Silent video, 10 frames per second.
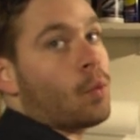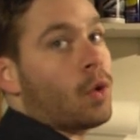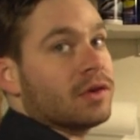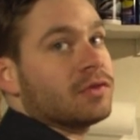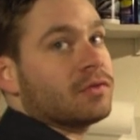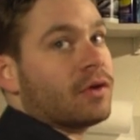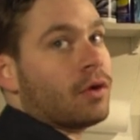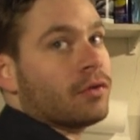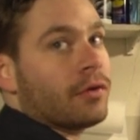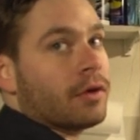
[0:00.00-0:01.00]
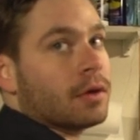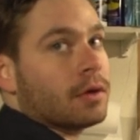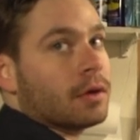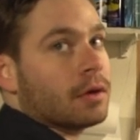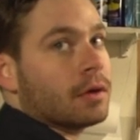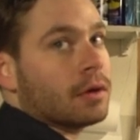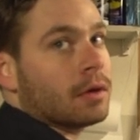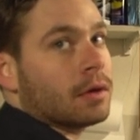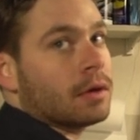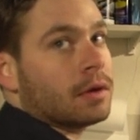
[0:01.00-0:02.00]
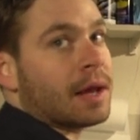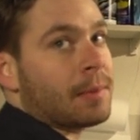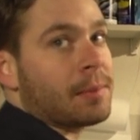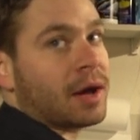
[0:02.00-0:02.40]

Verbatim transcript: was filled. Now my